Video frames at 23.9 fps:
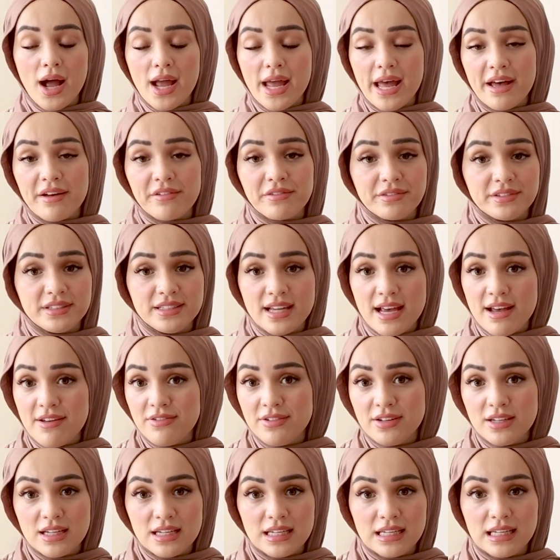I have
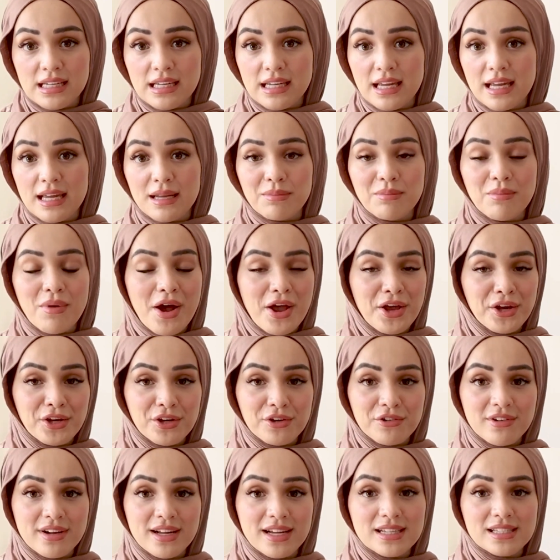definitely in my
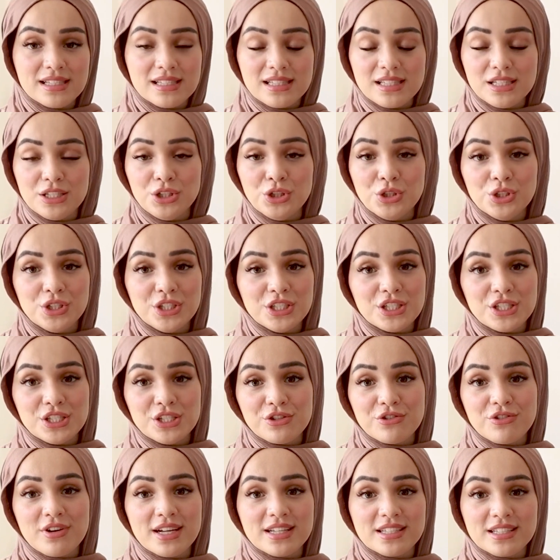career seen
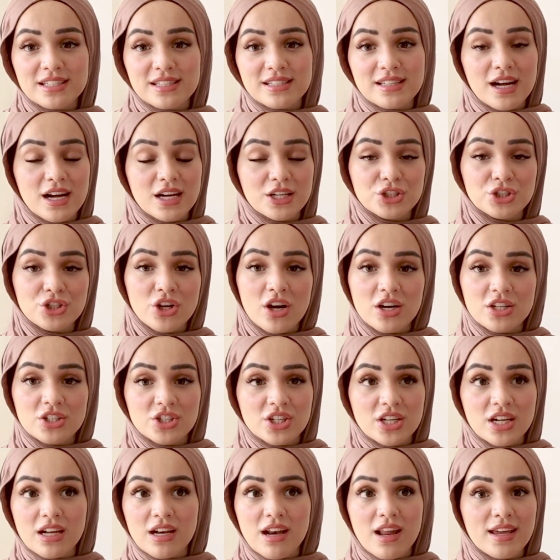UGC creators that are
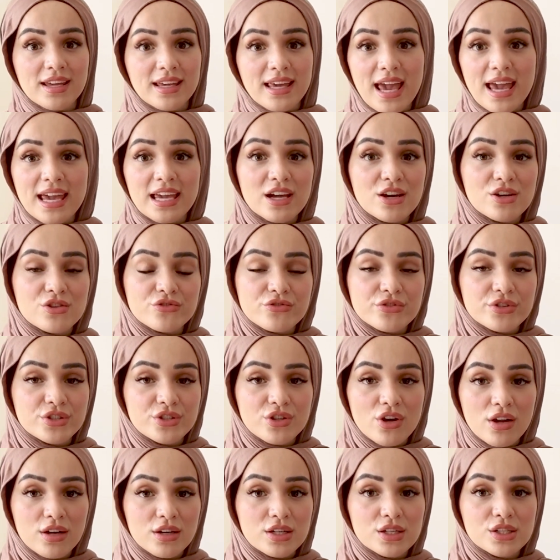charging like
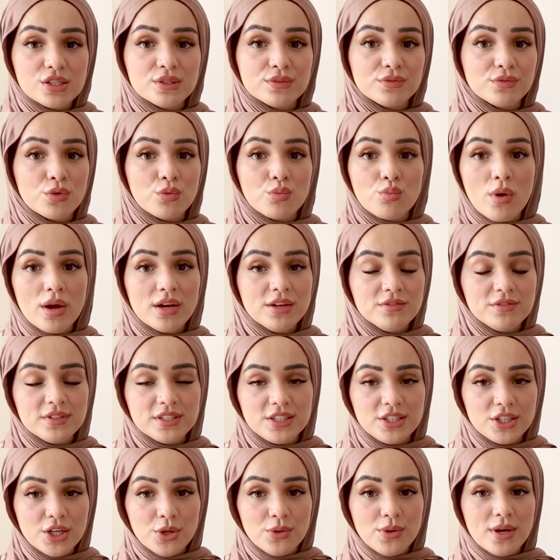$800 for one
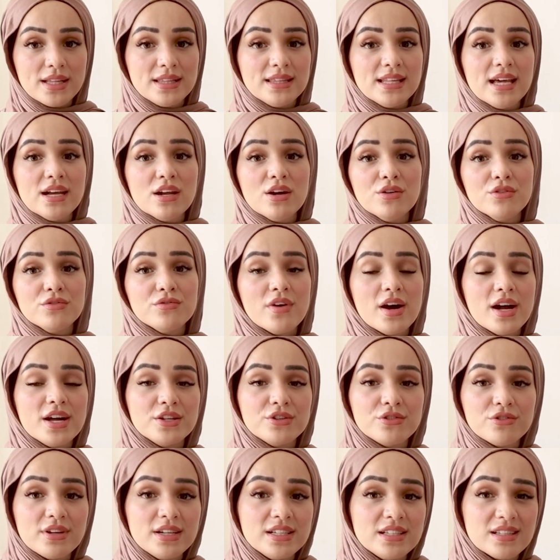video, and then I'll
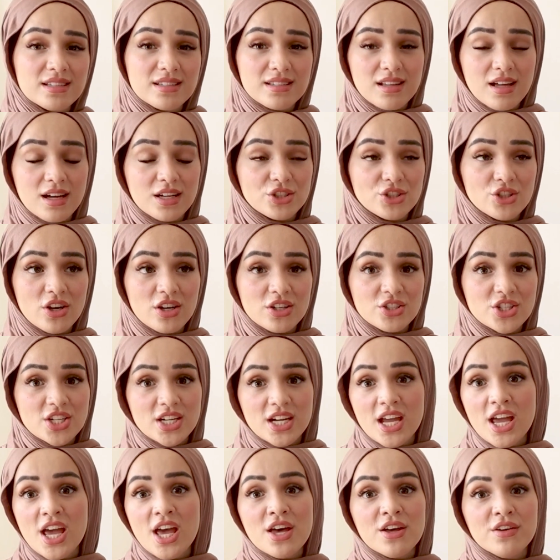find creators that are
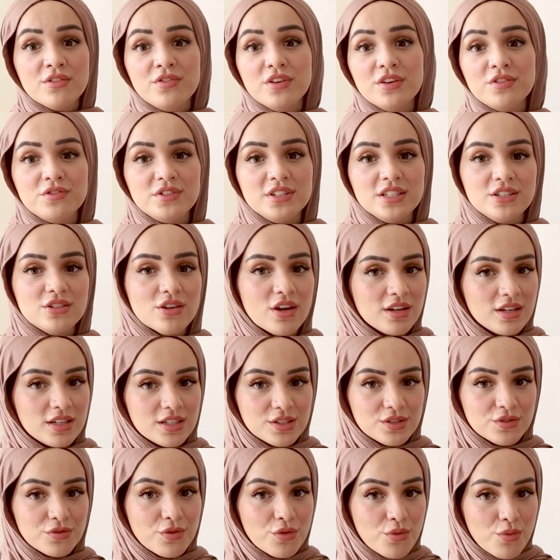charging
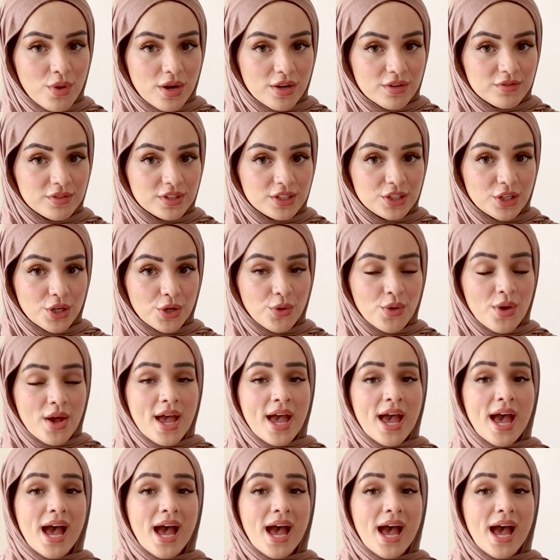$50 for one video.